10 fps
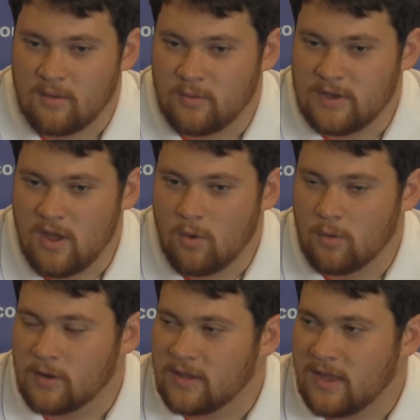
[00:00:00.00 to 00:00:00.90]
we know
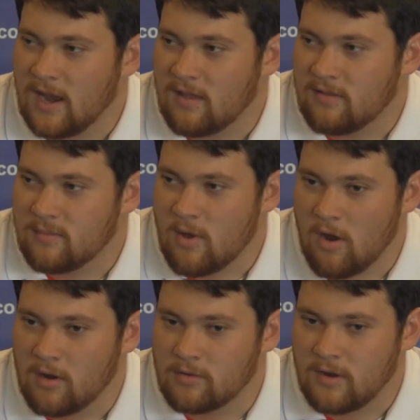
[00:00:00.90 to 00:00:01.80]
we're going to get out of them
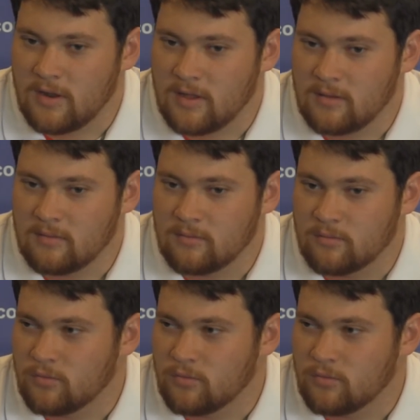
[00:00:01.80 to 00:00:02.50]
hard running.